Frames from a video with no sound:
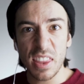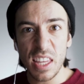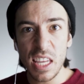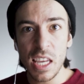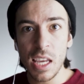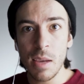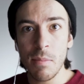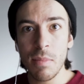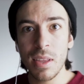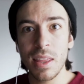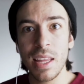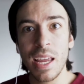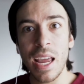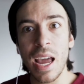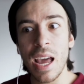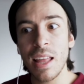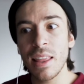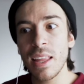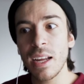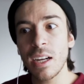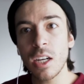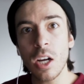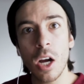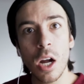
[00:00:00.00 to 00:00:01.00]
theme and they
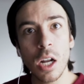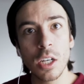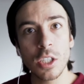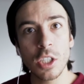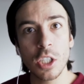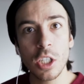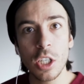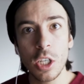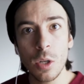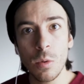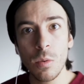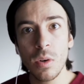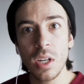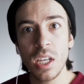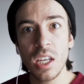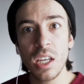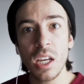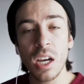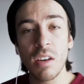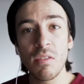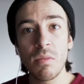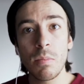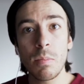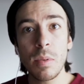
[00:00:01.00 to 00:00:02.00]
had that continuity
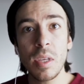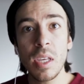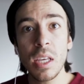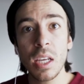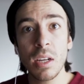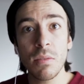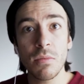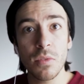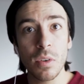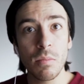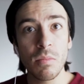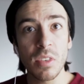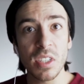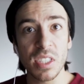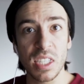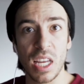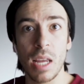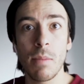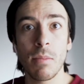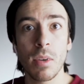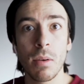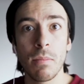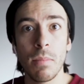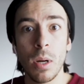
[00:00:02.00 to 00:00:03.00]
of being from the
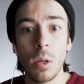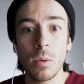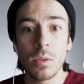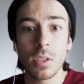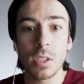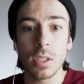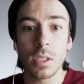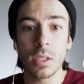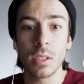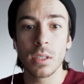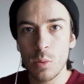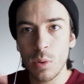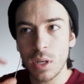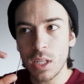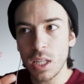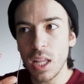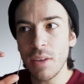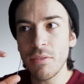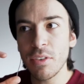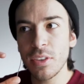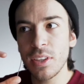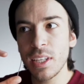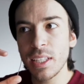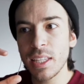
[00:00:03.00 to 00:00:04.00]
same composer. So a
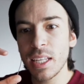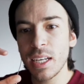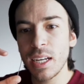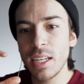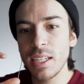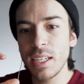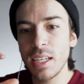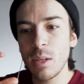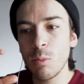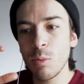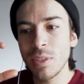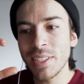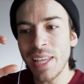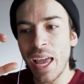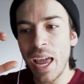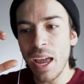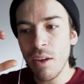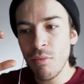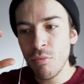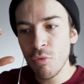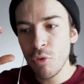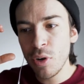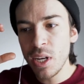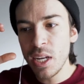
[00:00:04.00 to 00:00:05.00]
clever thing that I did was
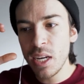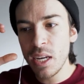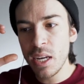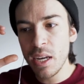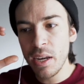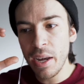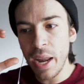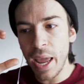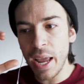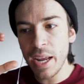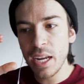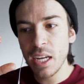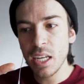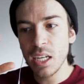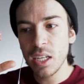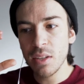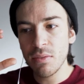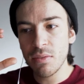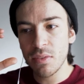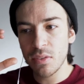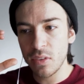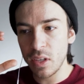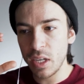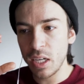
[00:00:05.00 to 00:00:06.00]
every
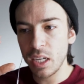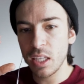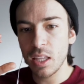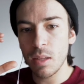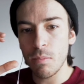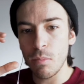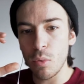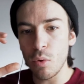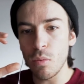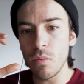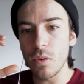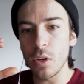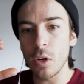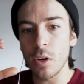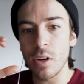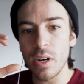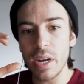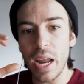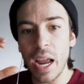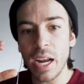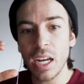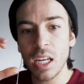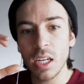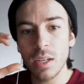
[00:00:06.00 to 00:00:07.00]
negative thing in the movie, or
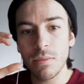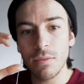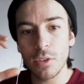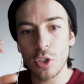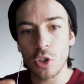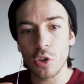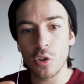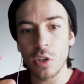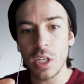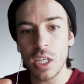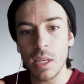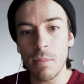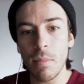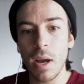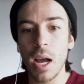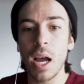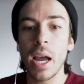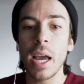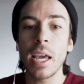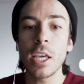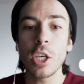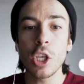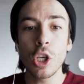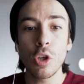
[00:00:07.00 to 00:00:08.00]
negative dream,
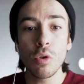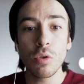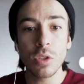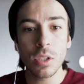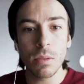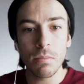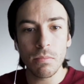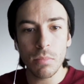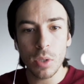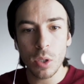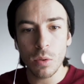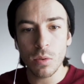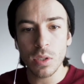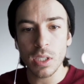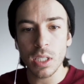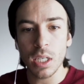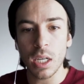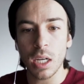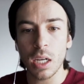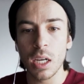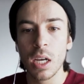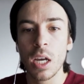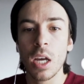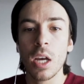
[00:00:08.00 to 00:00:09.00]
I used
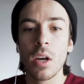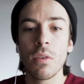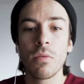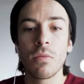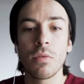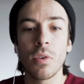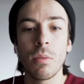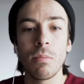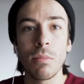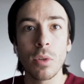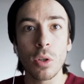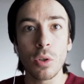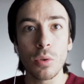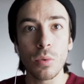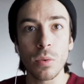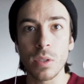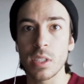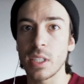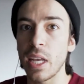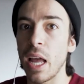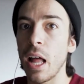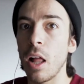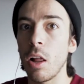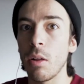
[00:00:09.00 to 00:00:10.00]
music from
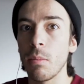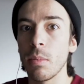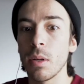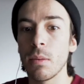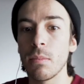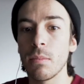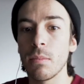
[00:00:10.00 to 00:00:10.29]
Luke's album.